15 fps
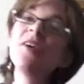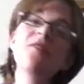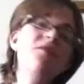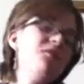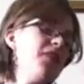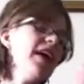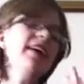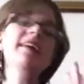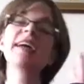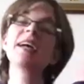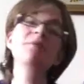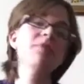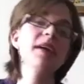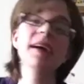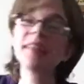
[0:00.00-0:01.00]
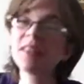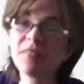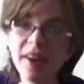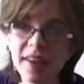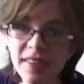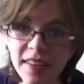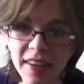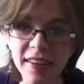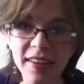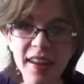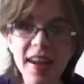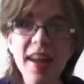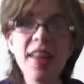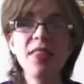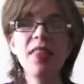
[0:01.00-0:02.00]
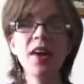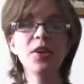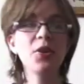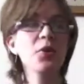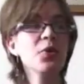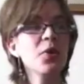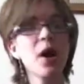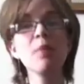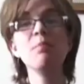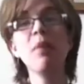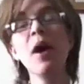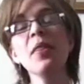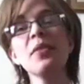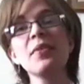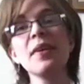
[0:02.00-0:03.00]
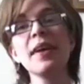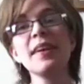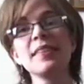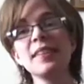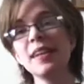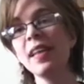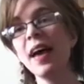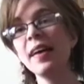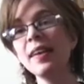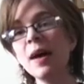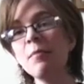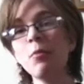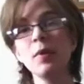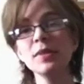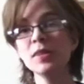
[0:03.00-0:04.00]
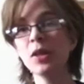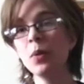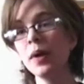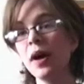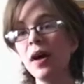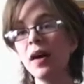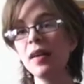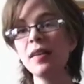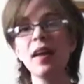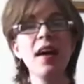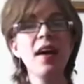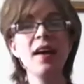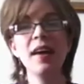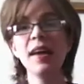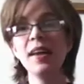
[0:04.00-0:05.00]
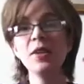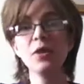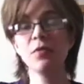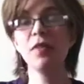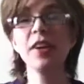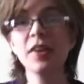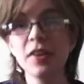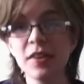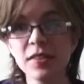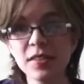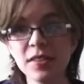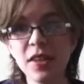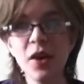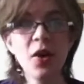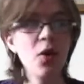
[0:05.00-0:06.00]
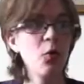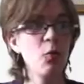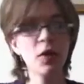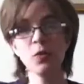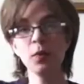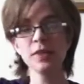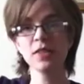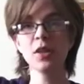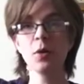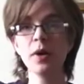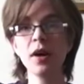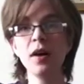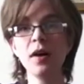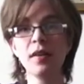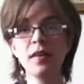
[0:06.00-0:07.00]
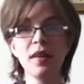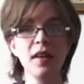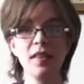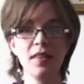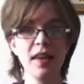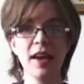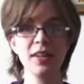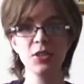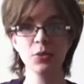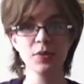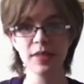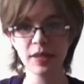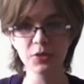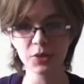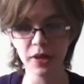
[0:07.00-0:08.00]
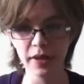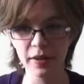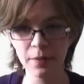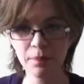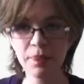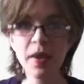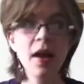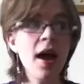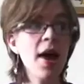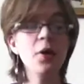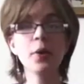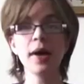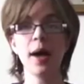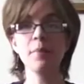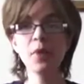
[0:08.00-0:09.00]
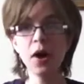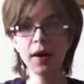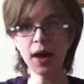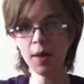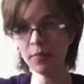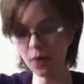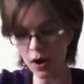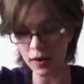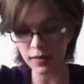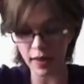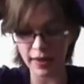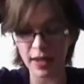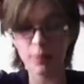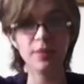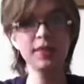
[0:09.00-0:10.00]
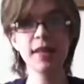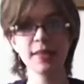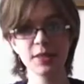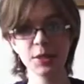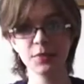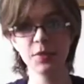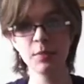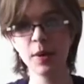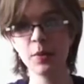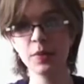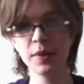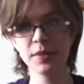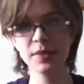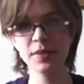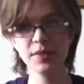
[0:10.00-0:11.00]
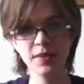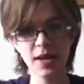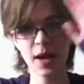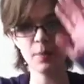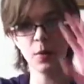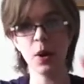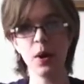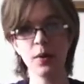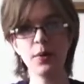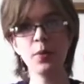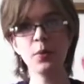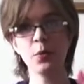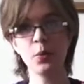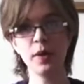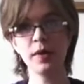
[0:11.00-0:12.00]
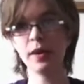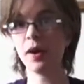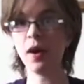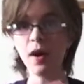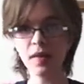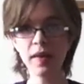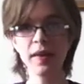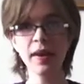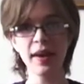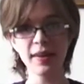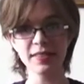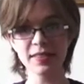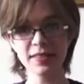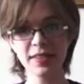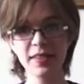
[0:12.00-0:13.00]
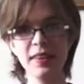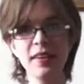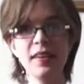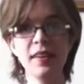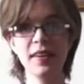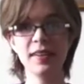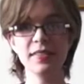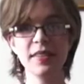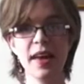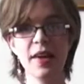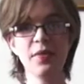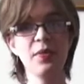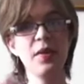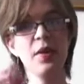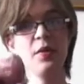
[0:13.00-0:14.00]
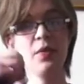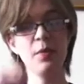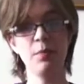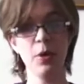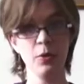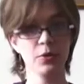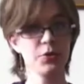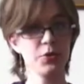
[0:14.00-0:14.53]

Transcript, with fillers: faking playing the violin that you're not bothering to line up what's going on in your fingers with what's going on in the actual soundtrack. And okay, I'm not I'm not like obsessive about this. I'm not. Really, all I ask is that the bow